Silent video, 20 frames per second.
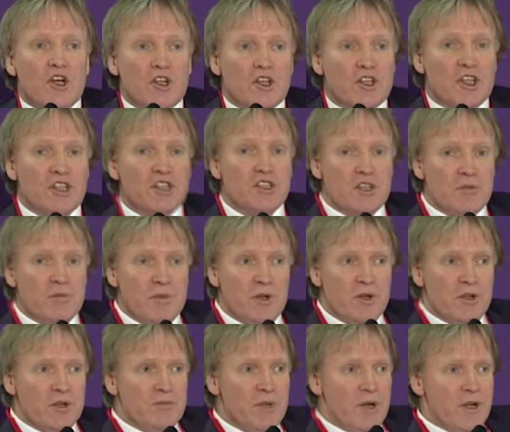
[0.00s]
This is the
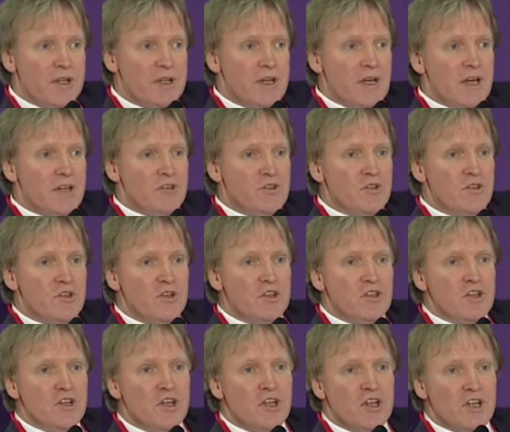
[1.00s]
important part of the lecture.
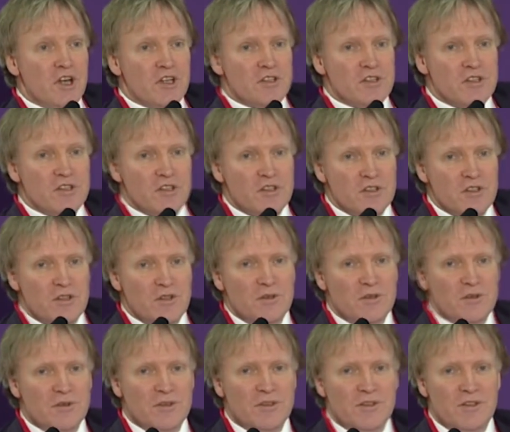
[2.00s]
You've got to
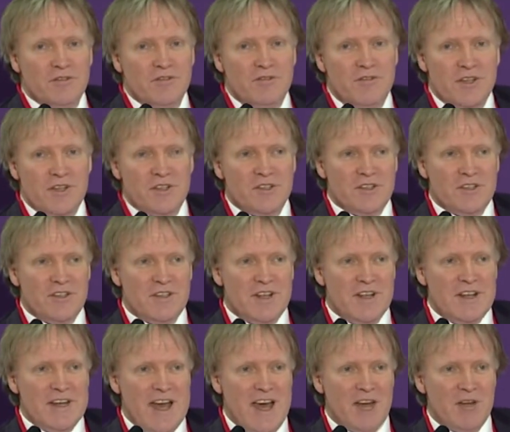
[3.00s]
know your facial
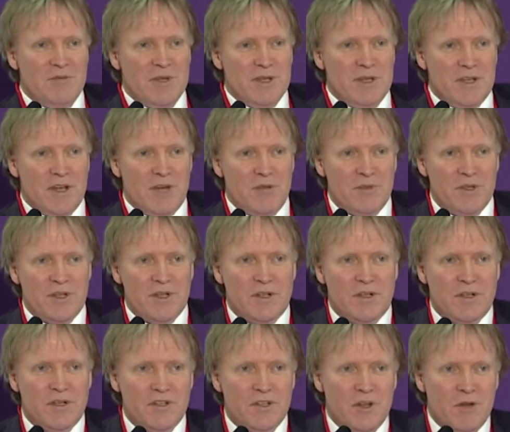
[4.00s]
anatomy, and
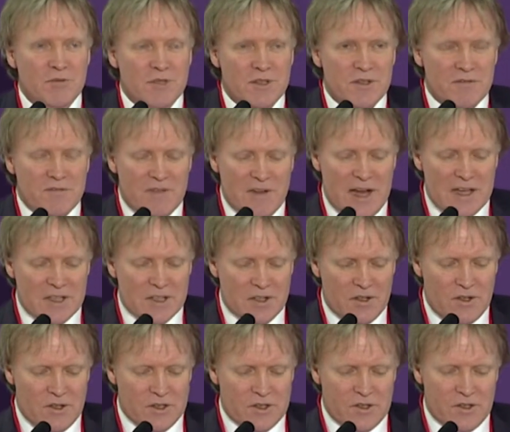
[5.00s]
particularly in terms of the vascular
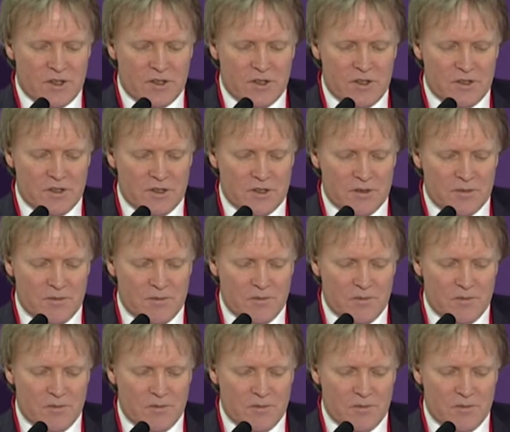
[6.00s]
structures.